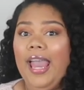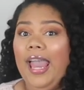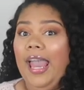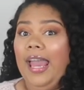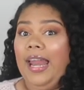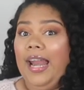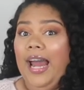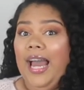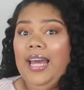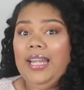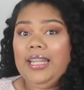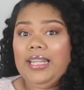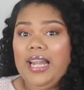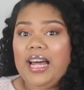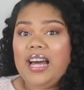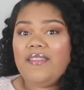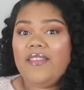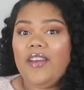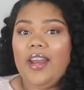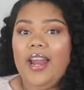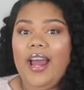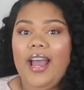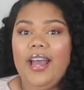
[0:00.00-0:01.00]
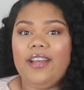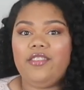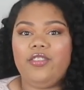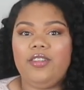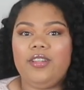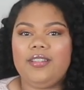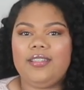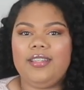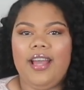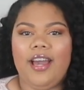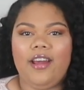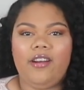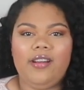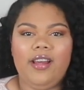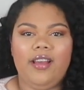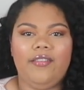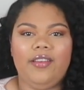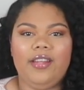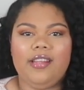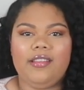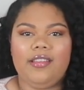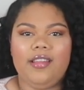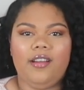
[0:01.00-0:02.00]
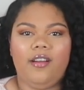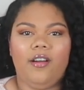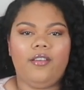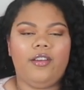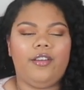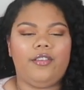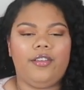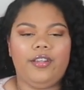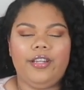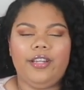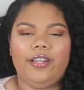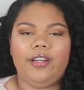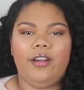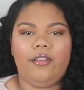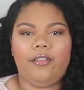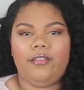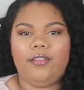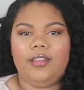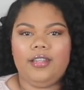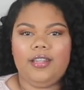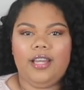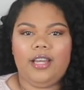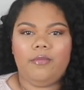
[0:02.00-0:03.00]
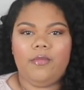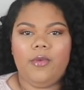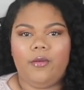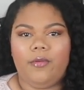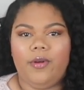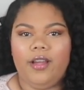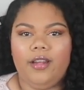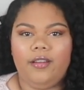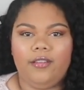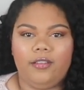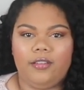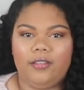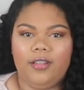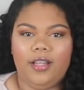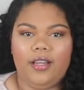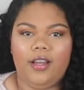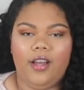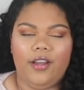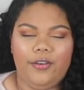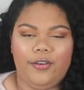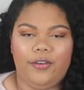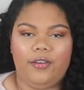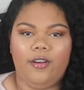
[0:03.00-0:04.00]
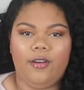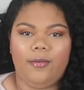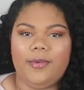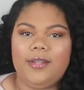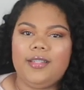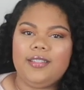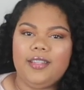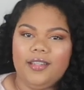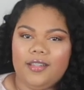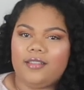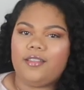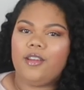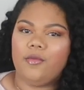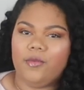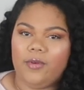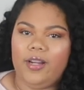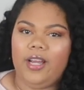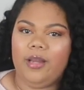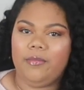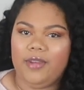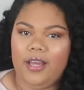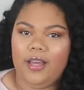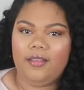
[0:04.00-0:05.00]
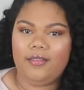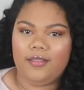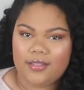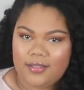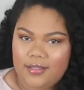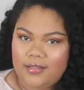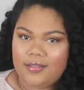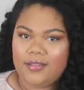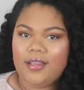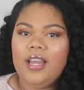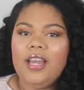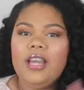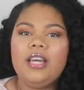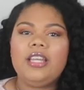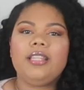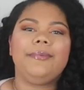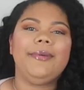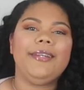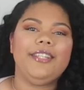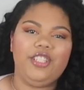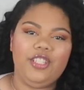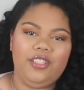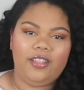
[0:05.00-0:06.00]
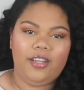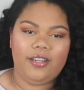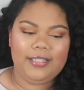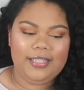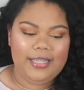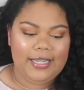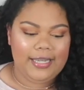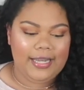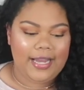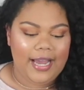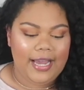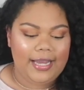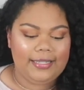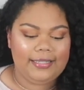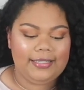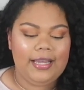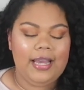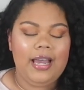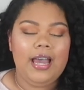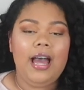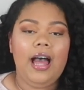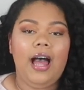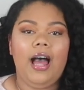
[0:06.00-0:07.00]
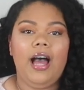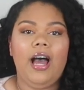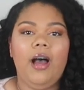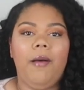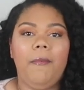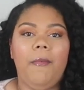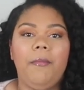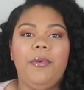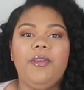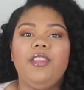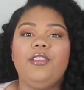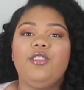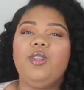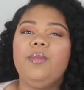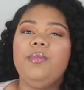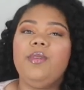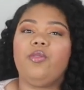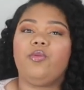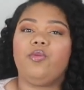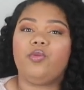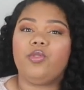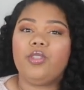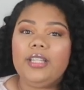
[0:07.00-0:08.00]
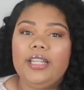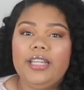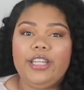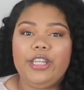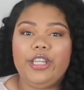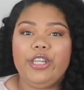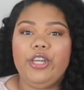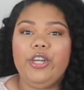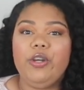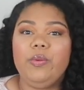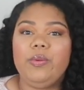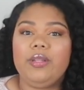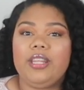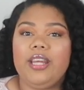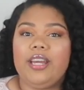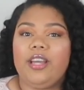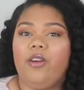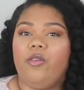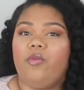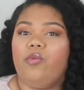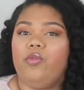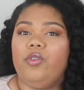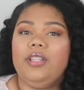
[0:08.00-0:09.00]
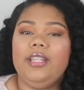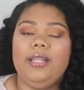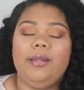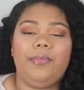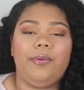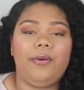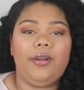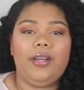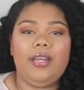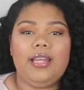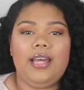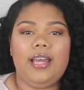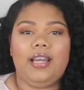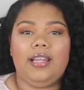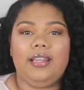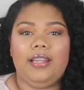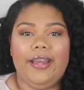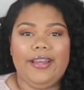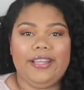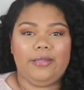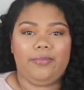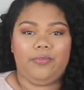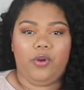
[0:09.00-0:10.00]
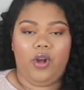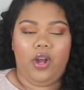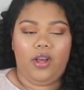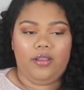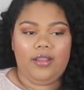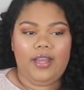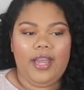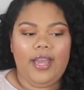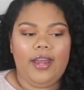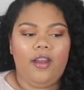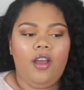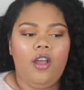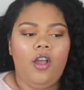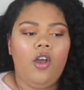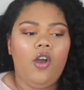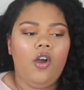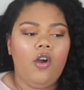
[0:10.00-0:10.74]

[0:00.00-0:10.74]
And I love it. As you can see, I don't have anything on under here other than like my regular like undergarments. Like, don't worry, this is PG-13, guys. But this would be really cute with like a really pretty like lace bralette.